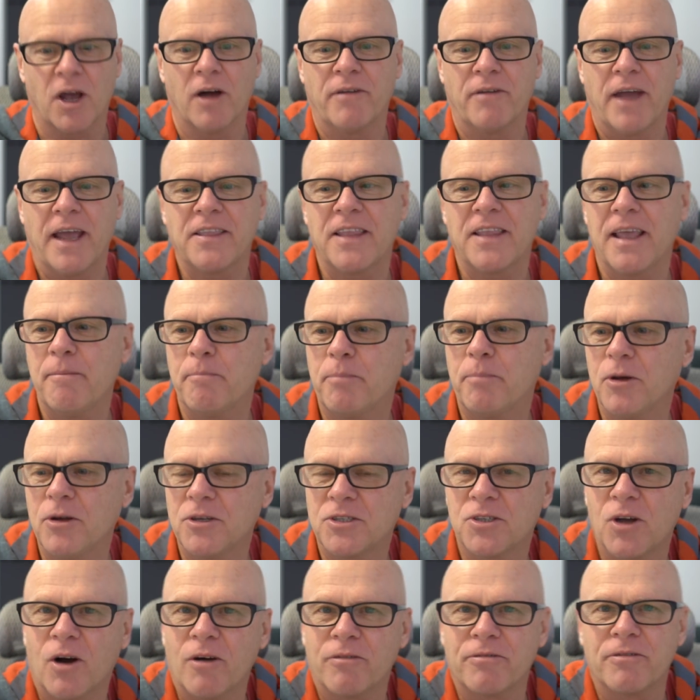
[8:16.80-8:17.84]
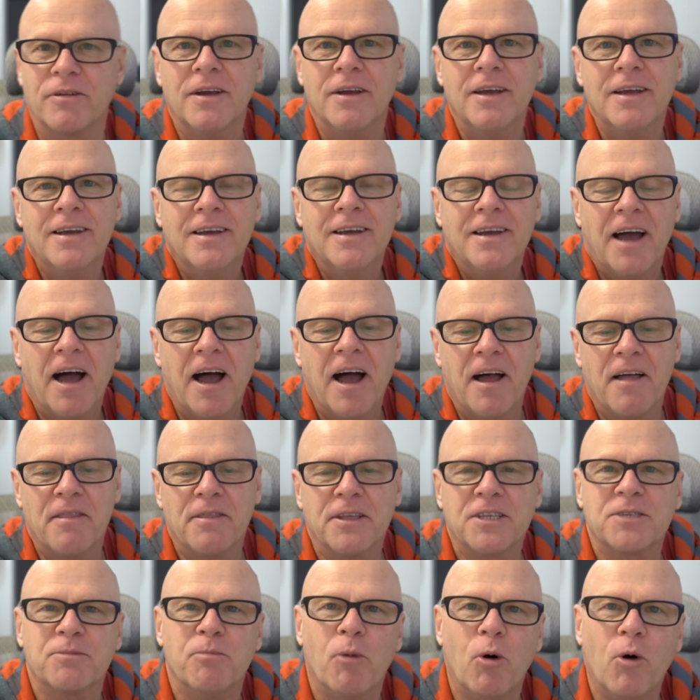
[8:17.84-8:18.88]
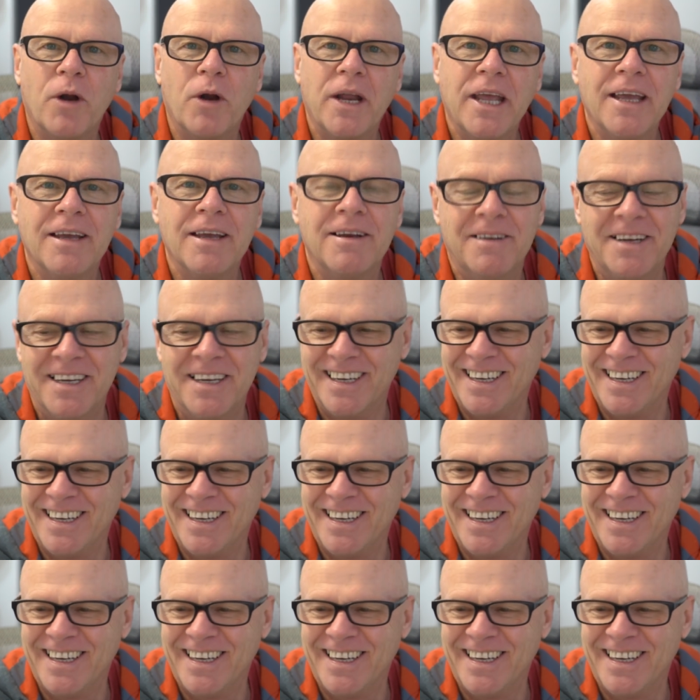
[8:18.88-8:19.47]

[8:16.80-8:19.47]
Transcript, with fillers: So I've had them burnt off uh, this morning.